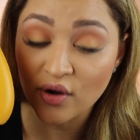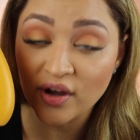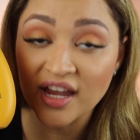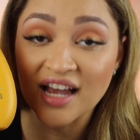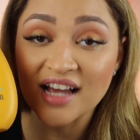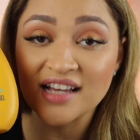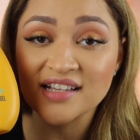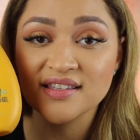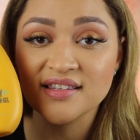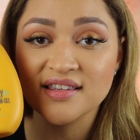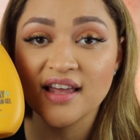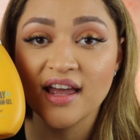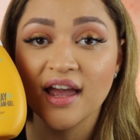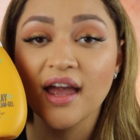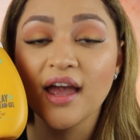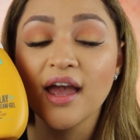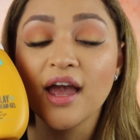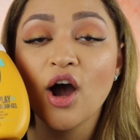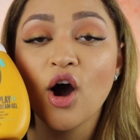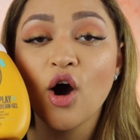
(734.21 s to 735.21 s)
It has
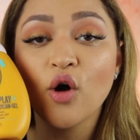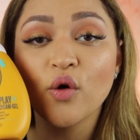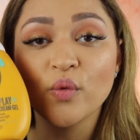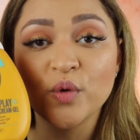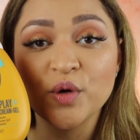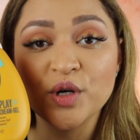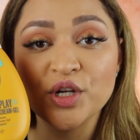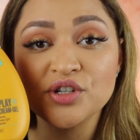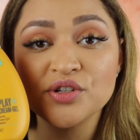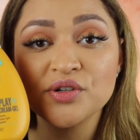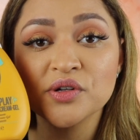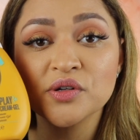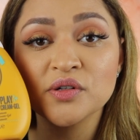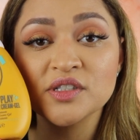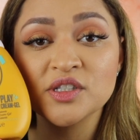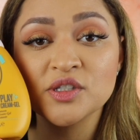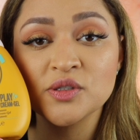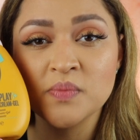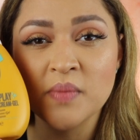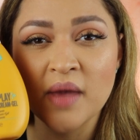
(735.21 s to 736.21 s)
the
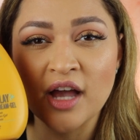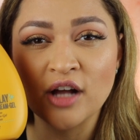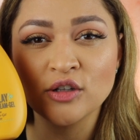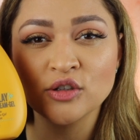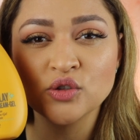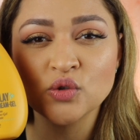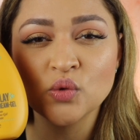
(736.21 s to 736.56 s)
original smell